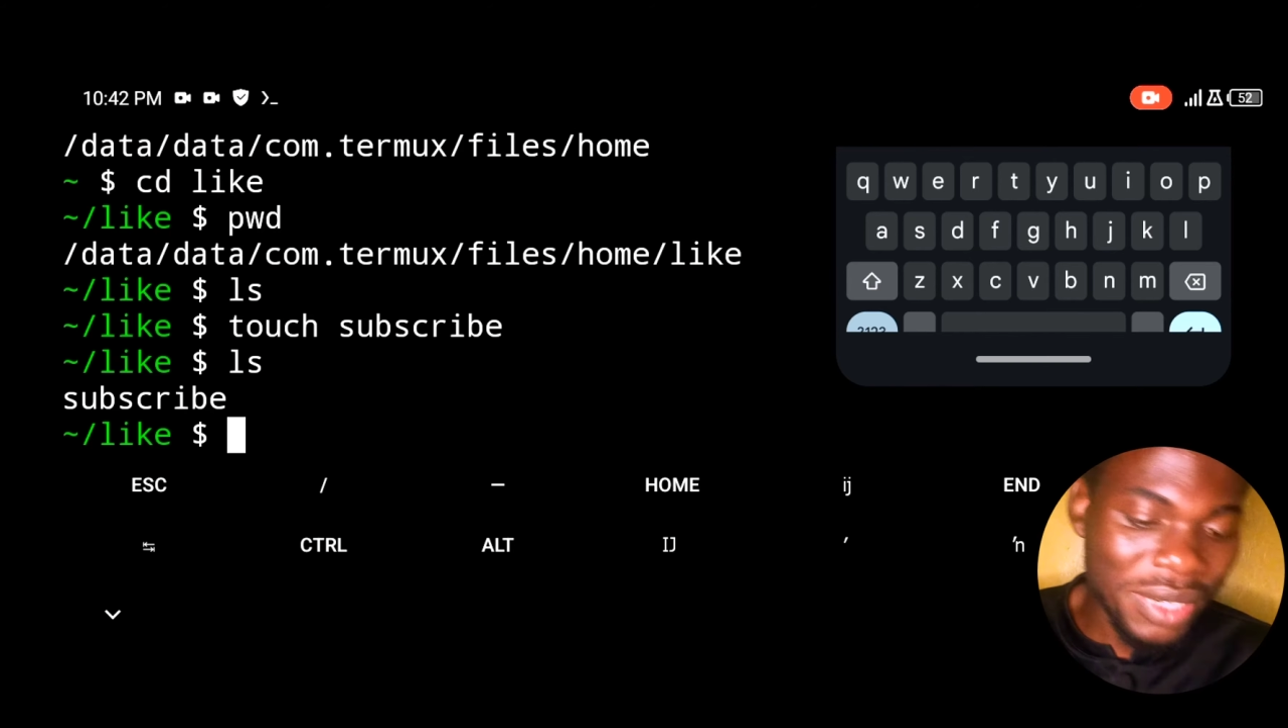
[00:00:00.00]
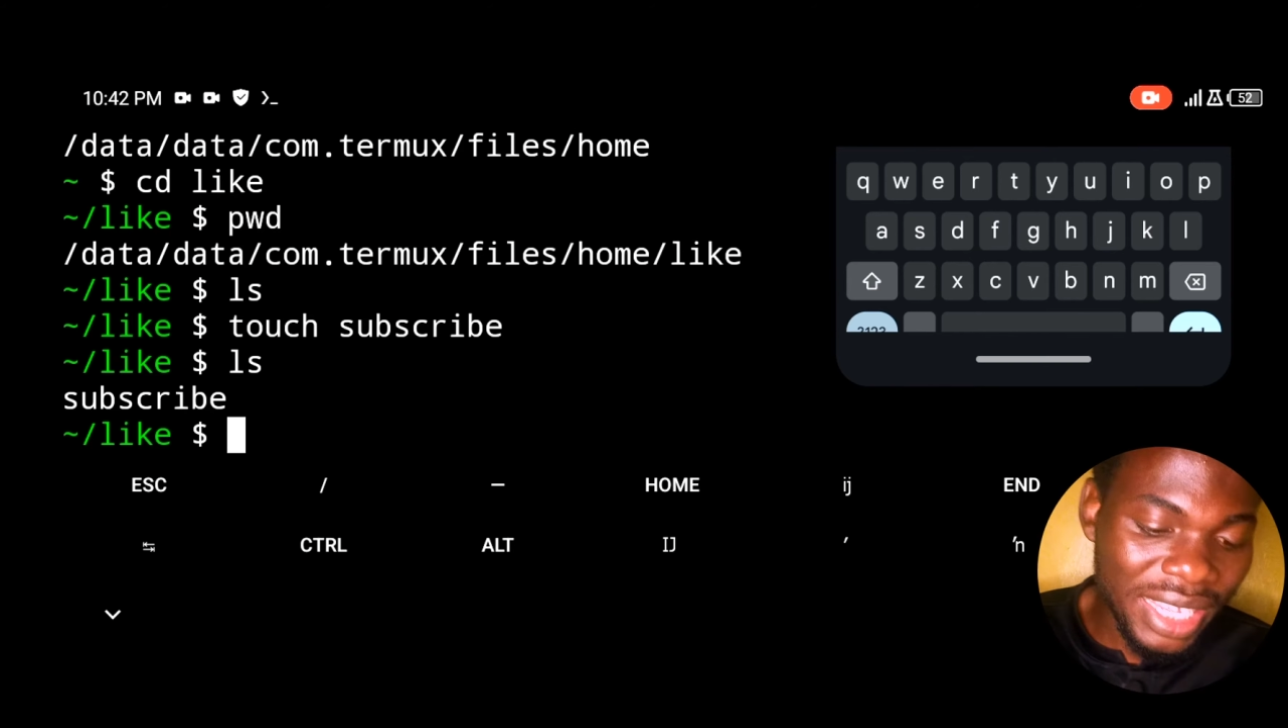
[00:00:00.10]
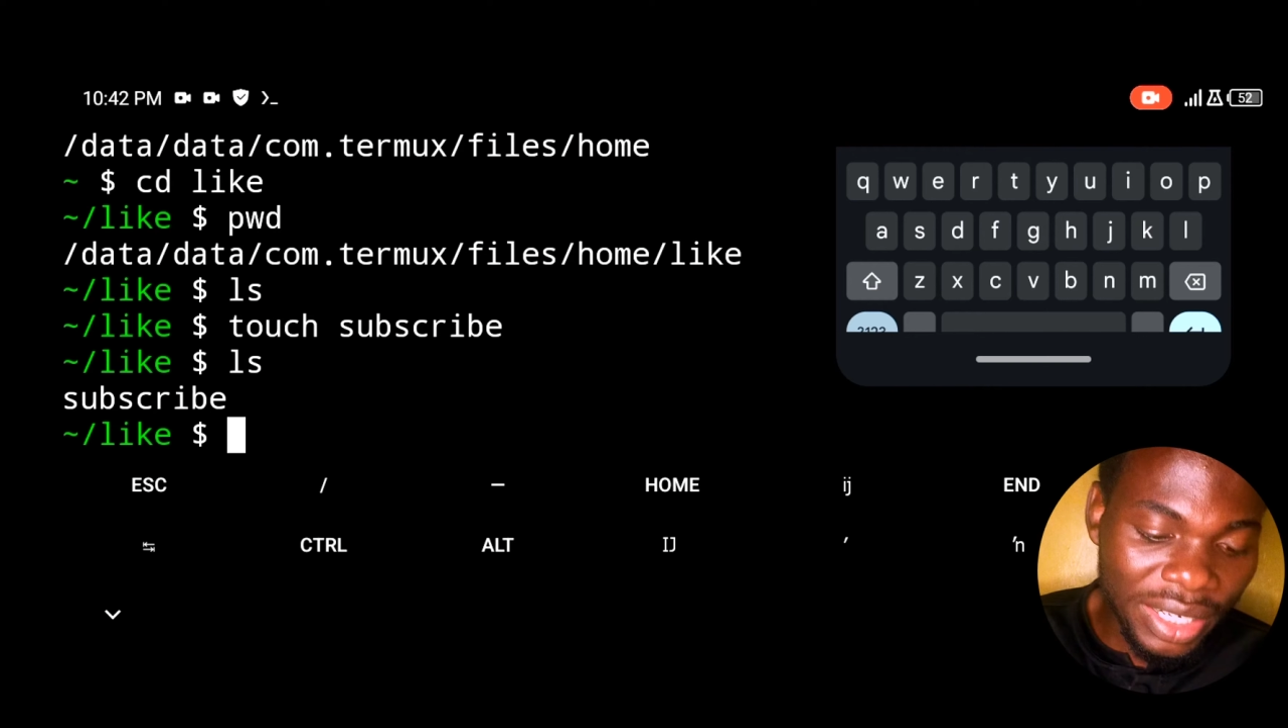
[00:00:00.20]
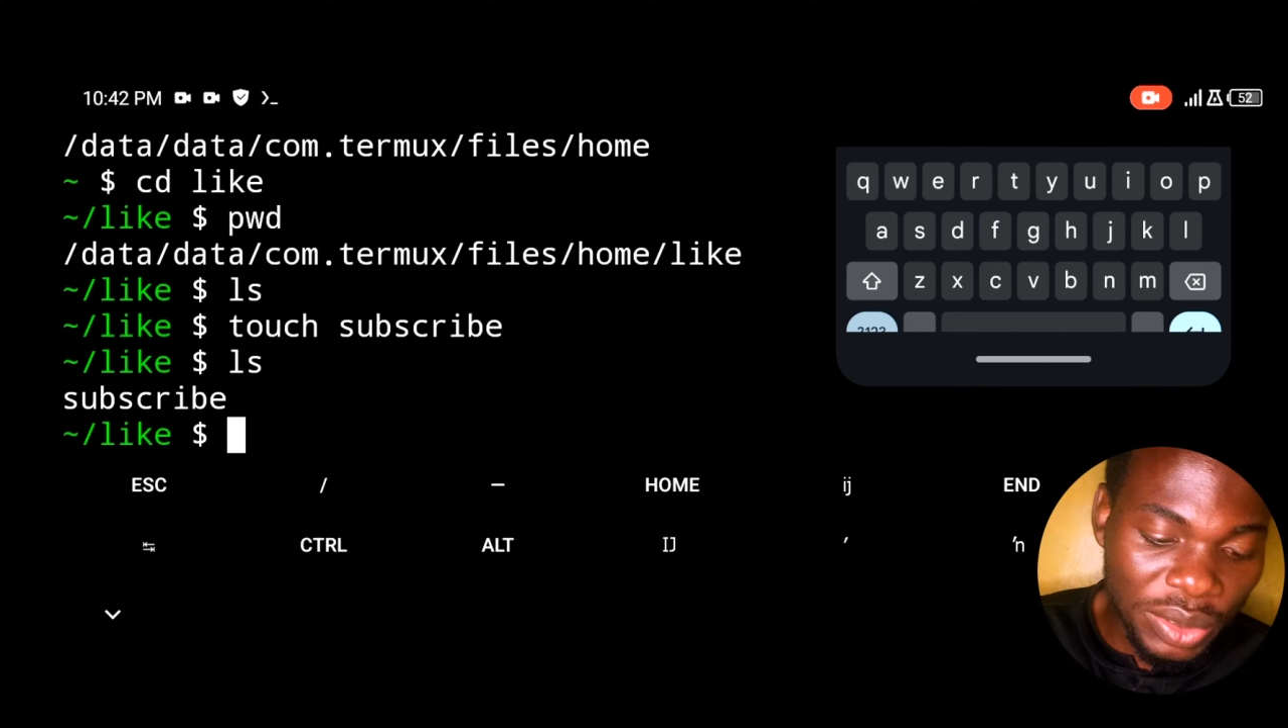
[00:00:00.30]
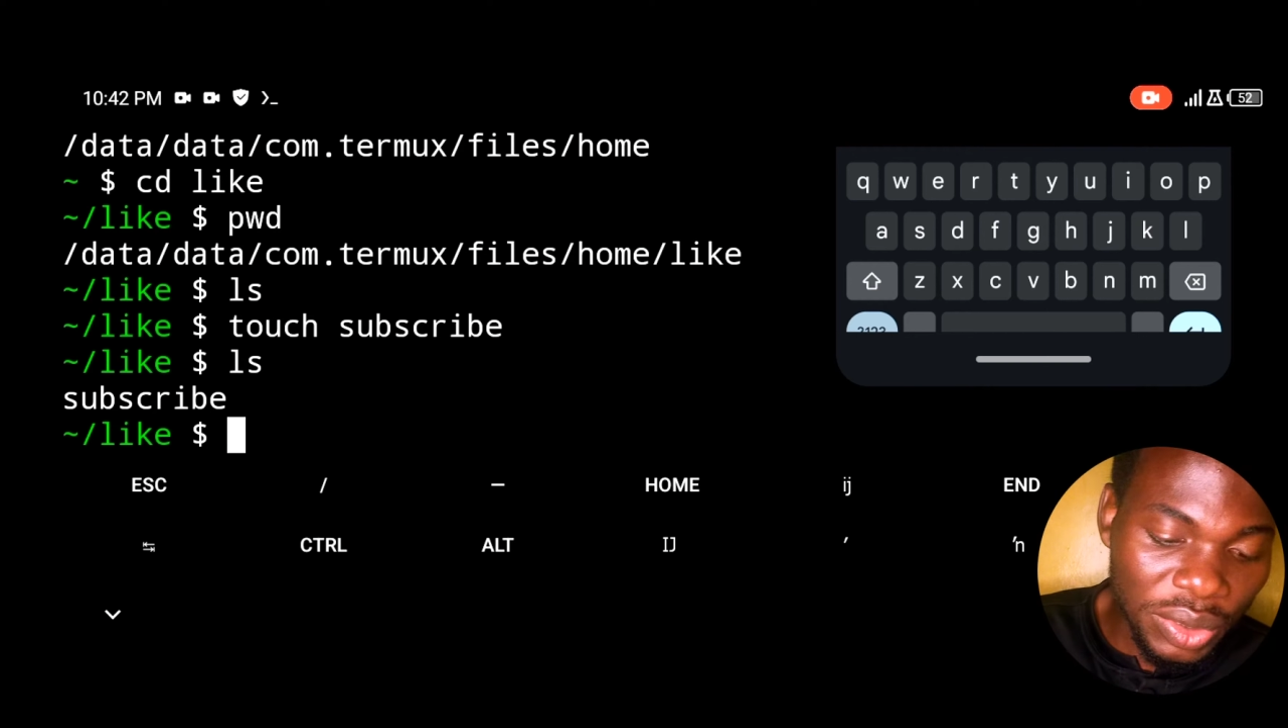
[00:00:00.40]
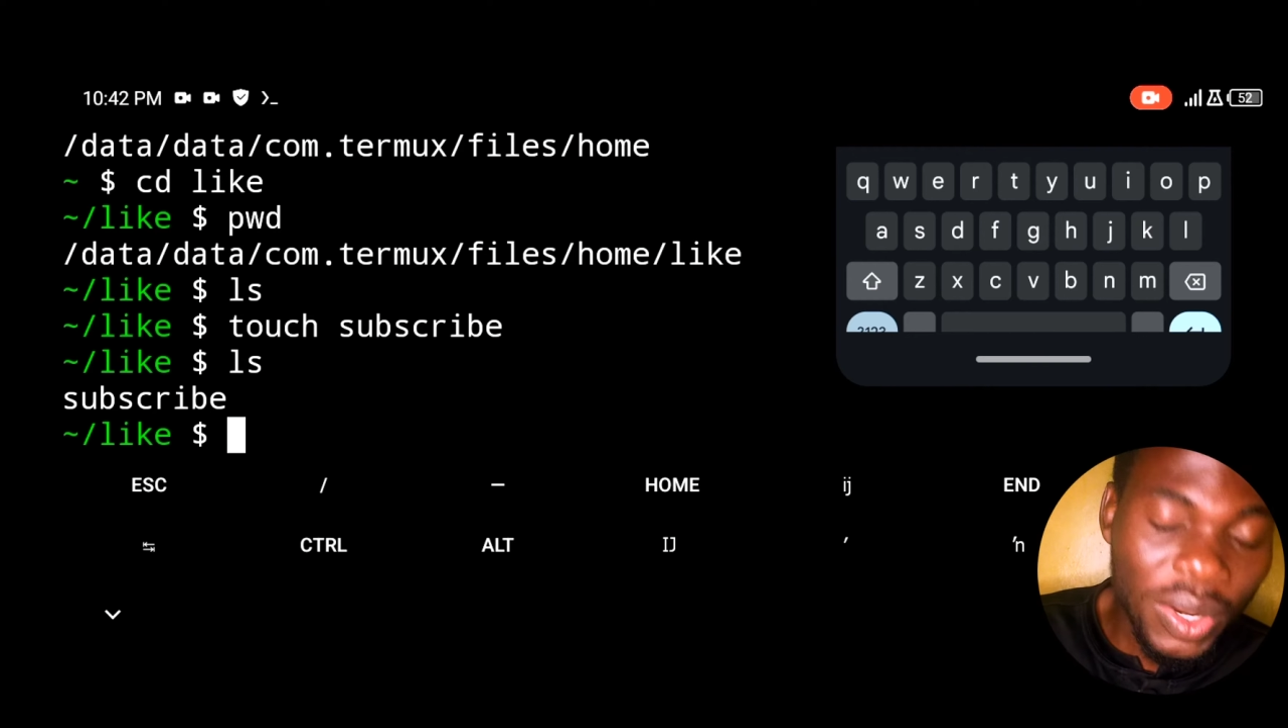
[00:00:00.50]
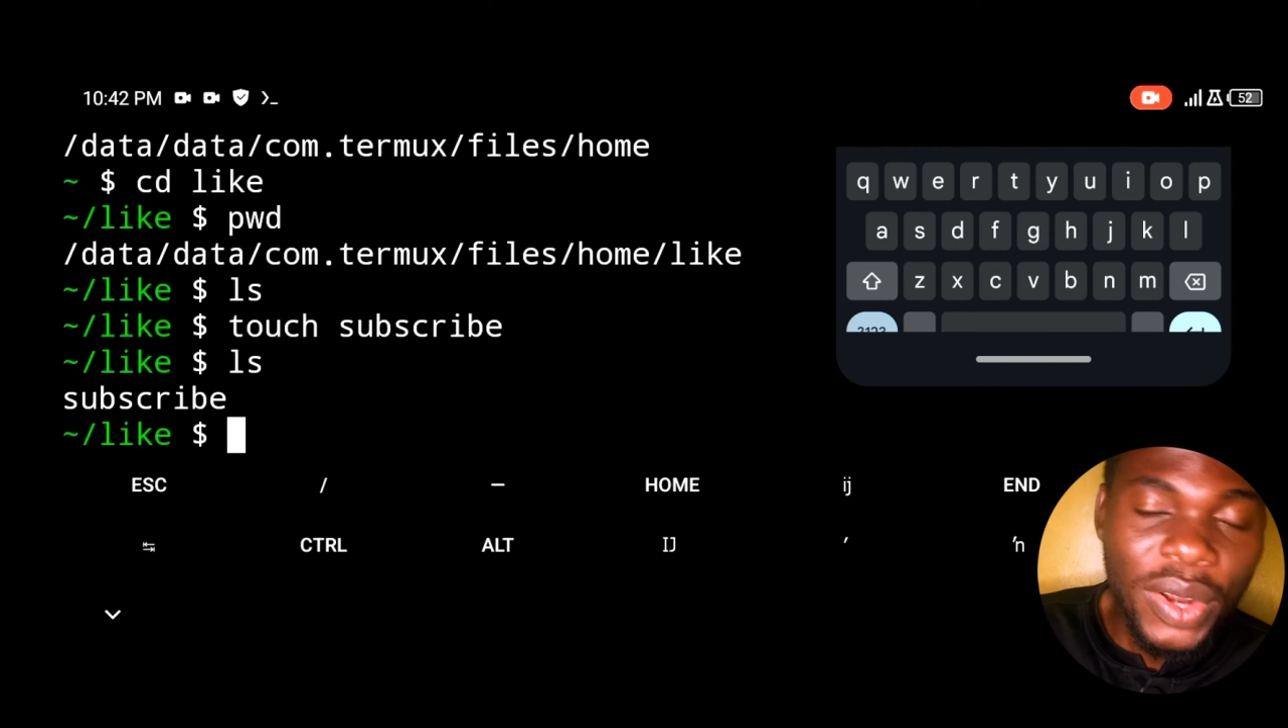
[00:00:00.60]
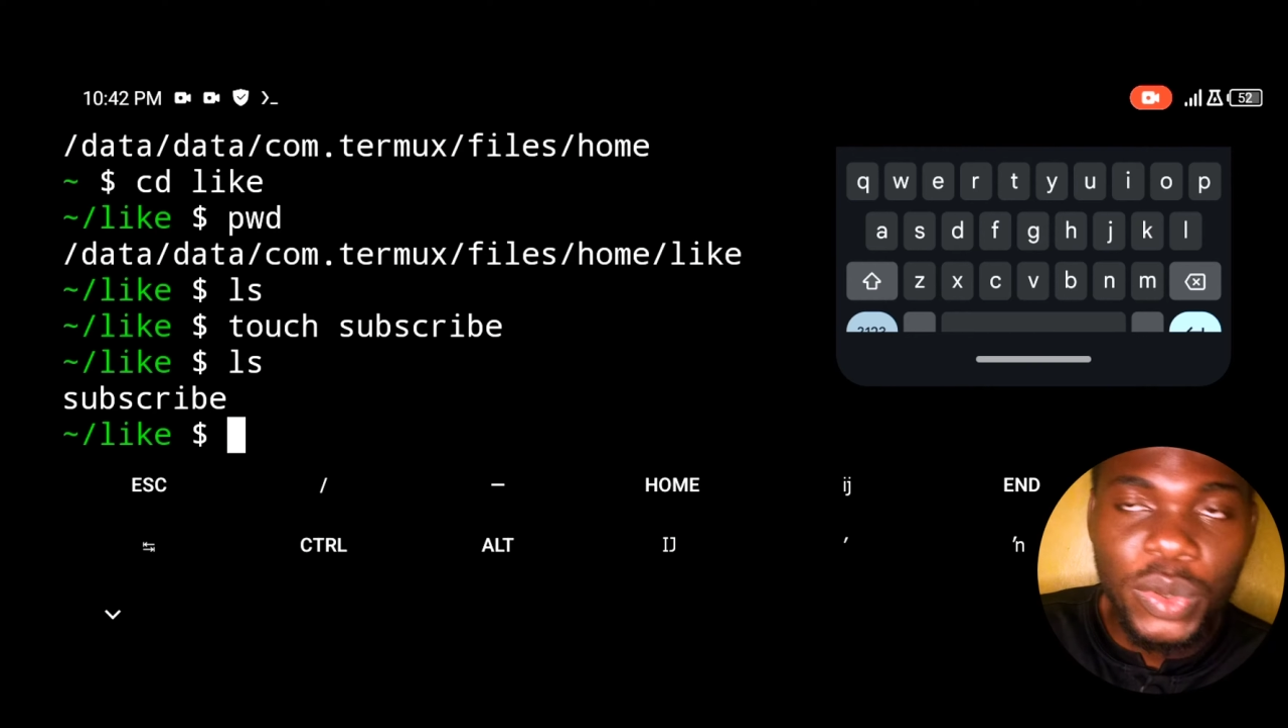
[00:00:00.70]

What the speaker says: directory,